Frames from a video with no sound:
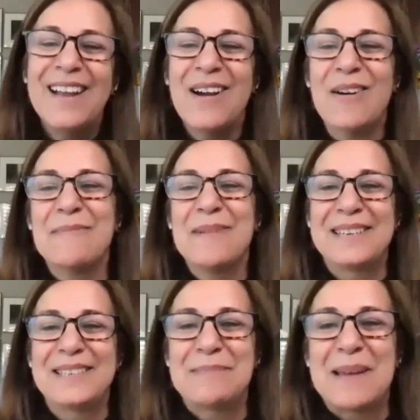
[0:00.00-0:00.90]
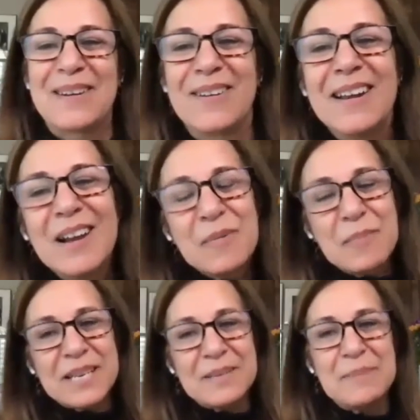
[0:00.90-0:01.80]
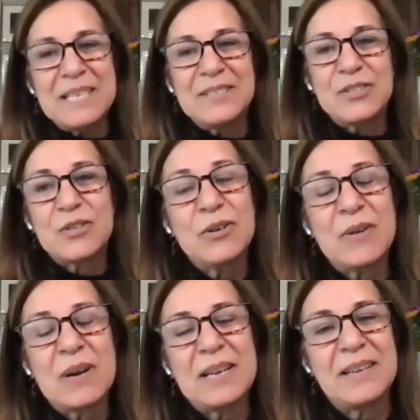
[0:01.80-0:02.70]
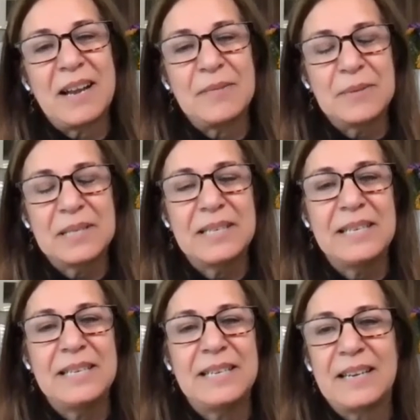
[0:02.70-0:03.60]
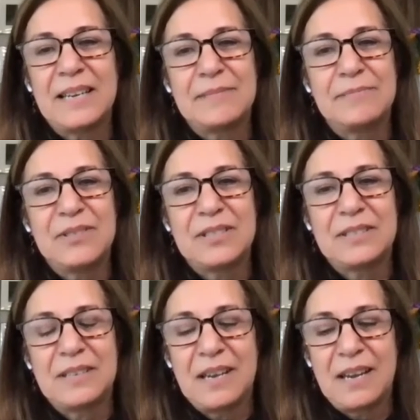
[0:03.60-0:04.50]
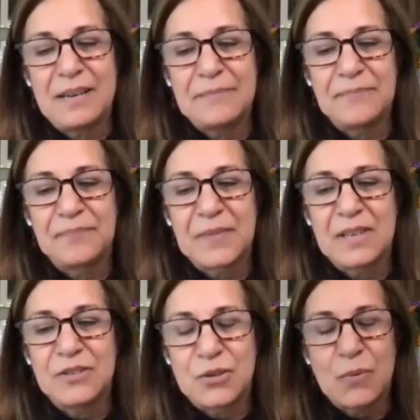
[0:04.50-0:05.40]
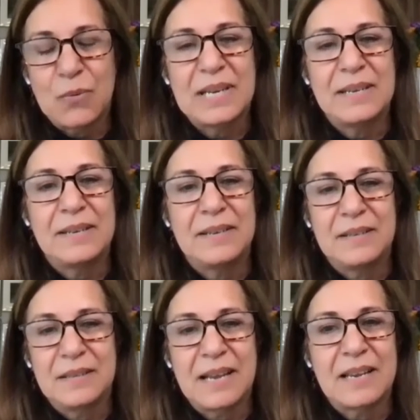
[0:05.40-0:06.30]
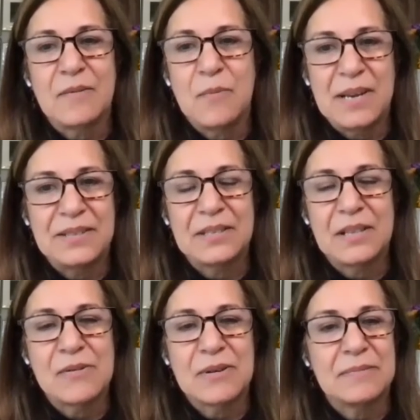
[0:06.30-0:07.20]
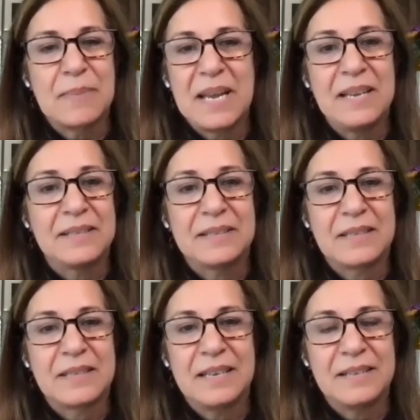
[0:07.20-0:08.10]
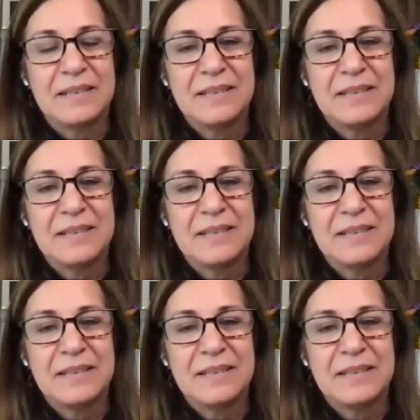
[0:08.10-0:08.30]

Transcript: homebody's better, but I mean, it's true. I I really um just um enjoy like a way slower pace than,